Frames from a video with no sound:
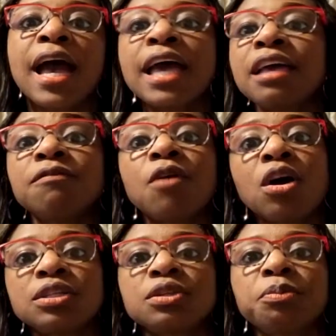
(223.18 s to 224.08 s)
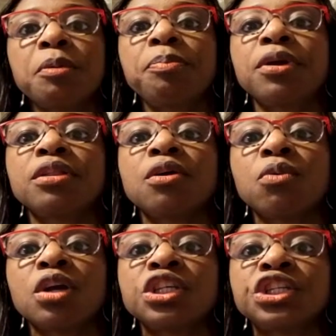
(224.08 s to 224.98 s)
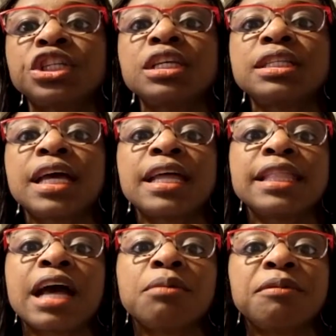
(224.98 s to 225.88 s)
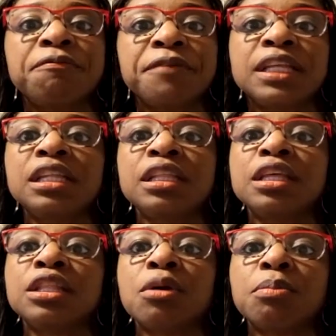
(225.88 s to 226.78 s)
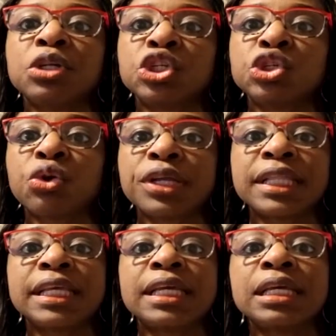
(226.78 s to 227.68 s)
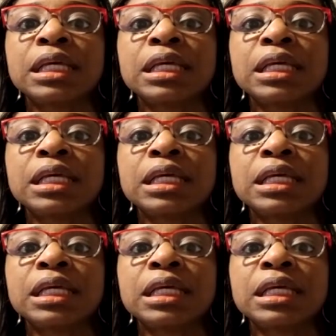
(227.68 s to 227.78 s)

I have also prepared a worksheet and I'll be filling in the numbers shortly.